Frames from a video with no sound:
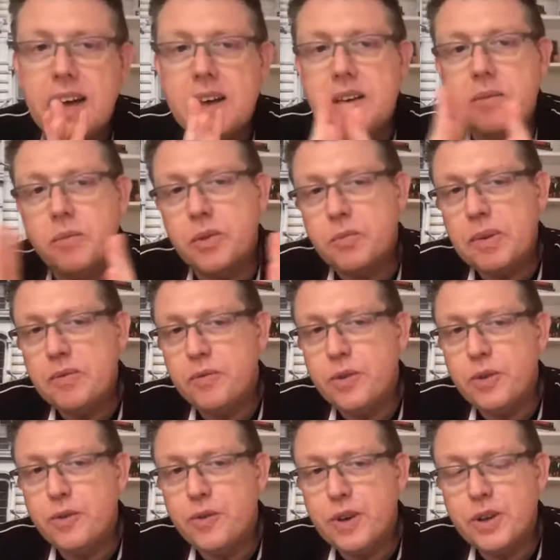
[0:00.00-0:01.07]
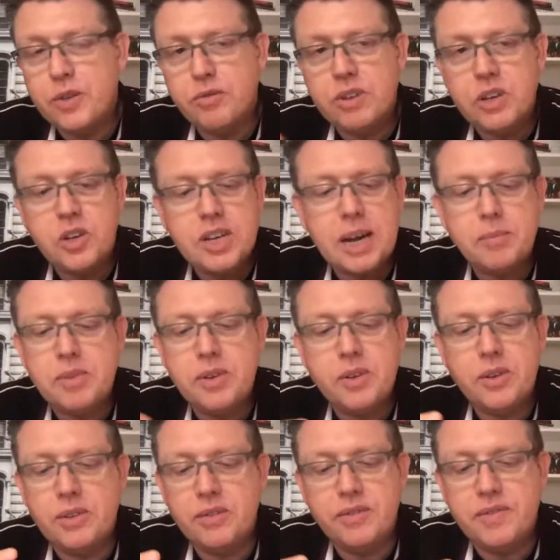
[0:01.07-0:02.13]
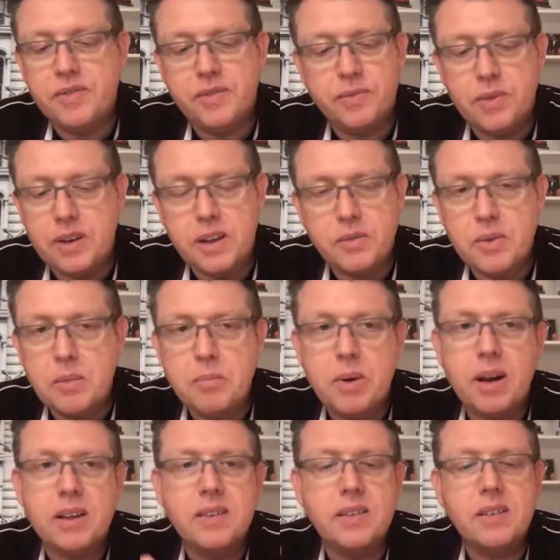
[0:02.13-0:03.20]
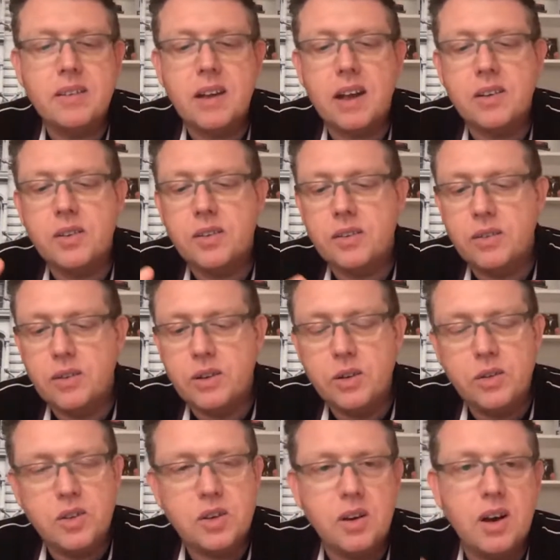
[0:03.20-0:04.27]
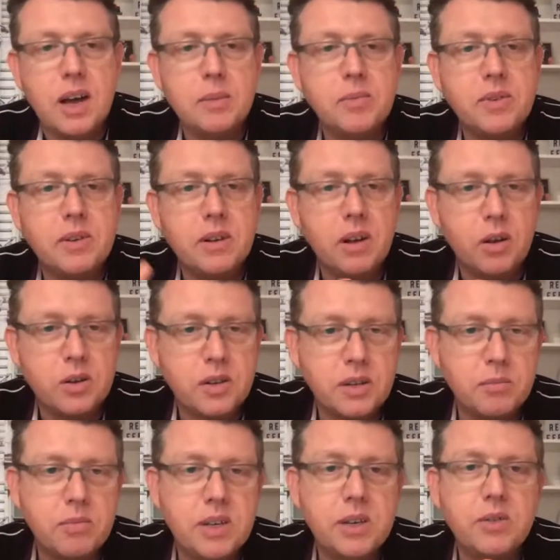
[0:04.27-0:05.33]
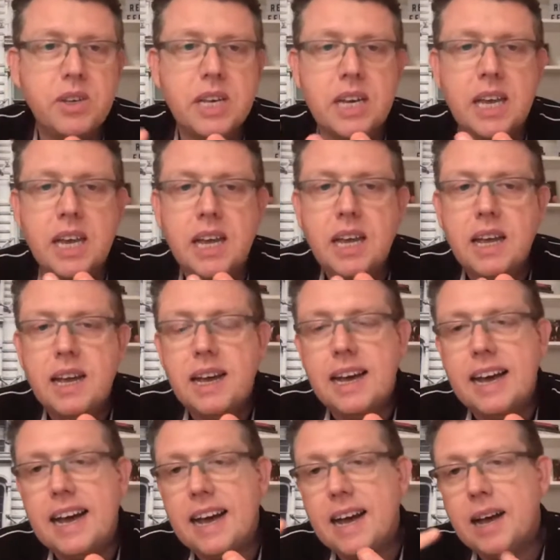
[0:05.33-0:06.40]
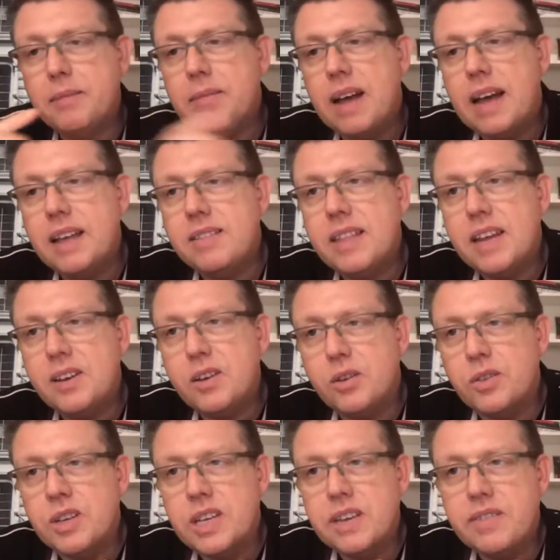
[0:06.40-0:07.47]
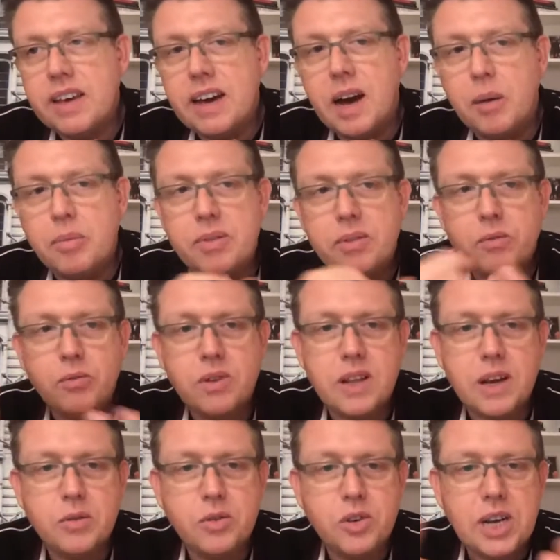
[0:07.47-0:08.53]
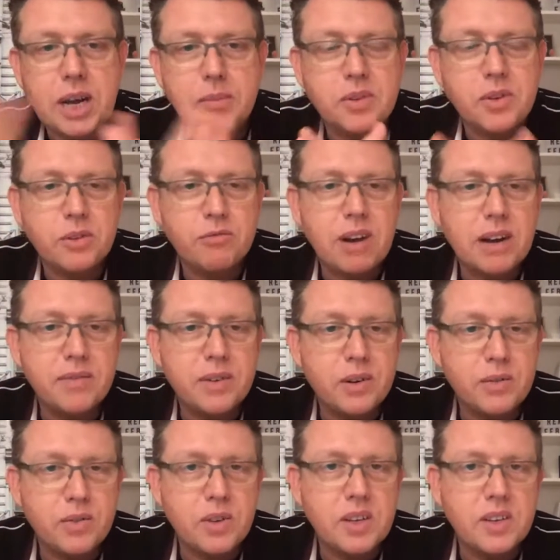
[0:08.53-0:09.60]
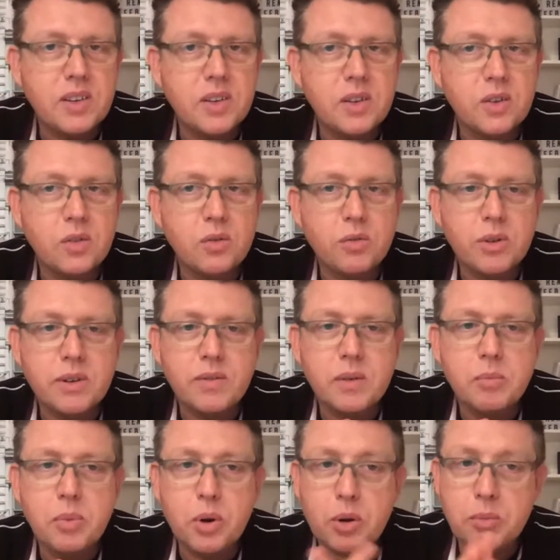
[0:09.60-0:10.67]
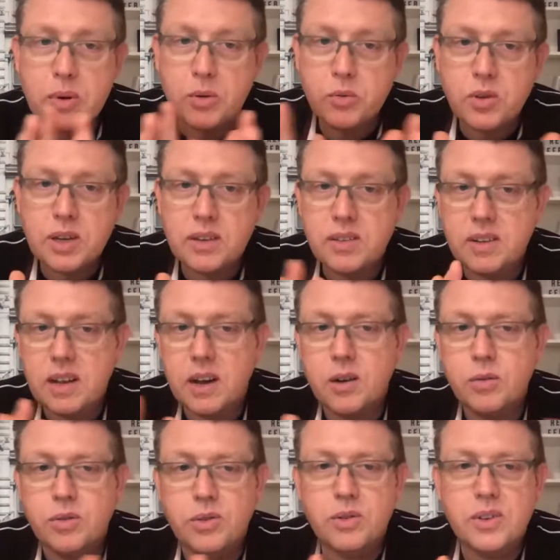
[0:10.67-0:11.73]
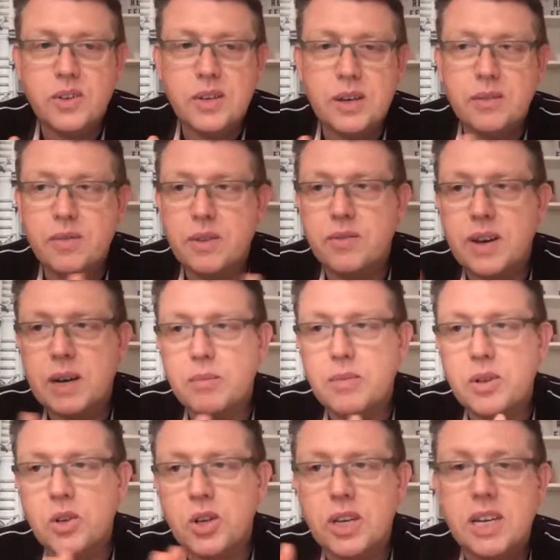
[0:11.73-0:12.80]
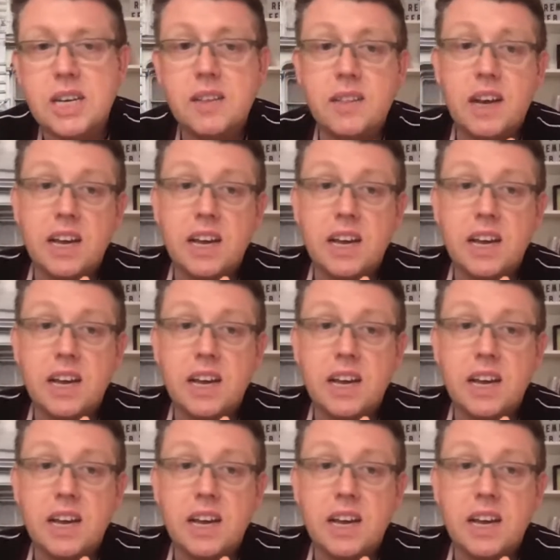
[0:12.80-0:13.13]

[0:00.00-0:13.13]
We've been through the first 3 chapters of Another One Bites the Dust, Good Times, Lost in Music, and then Got to Give It Up. And all of those chapters are relevant, obviously, to the story of the book, but also to the whole sort of self-development journey that